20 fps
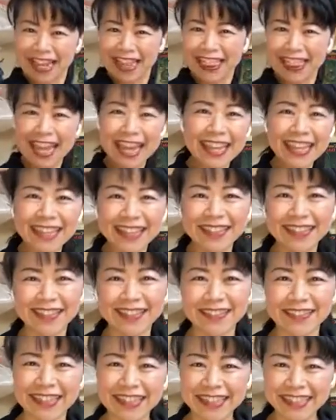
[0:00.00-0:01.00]
Thank you
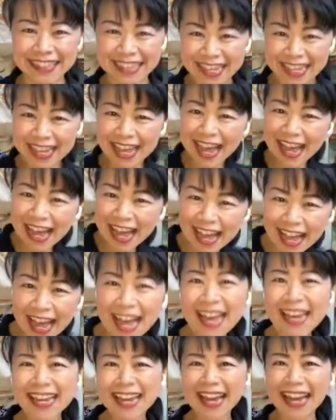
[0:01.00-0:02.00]
so much. Like,
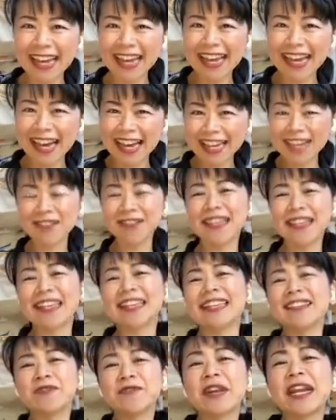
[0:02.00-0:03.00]
I kind of
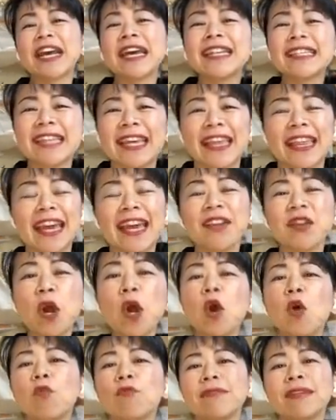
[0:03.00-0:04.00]
like, when I say that,
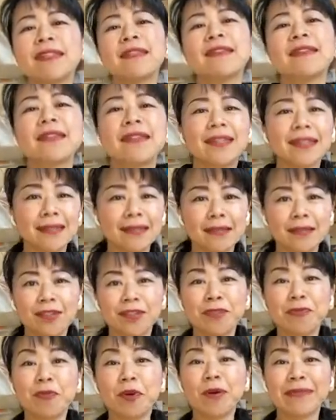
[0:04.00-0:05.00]
resilient
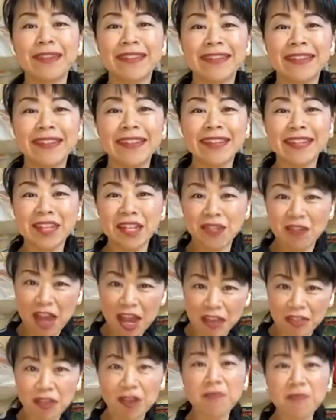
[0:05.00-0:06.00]
woman. So
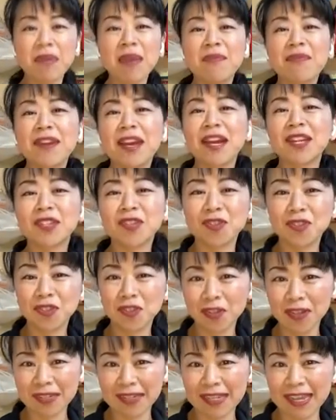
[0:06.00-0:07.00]
I thought maybe I should
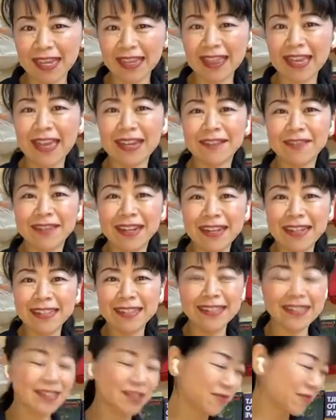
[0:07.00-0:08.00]
dress like that, right,
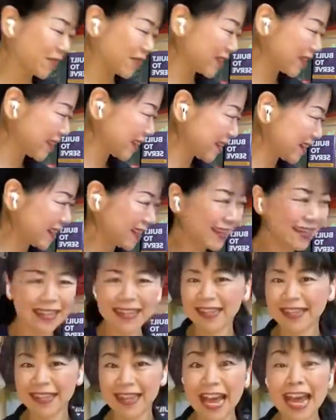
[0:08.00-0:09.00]
Tessa Marie?
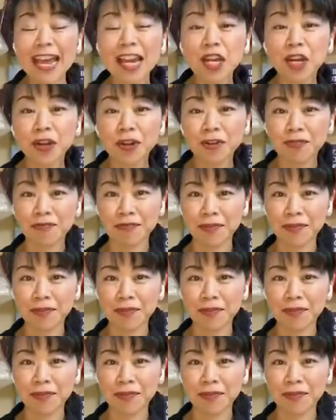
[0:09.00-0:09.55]
I learned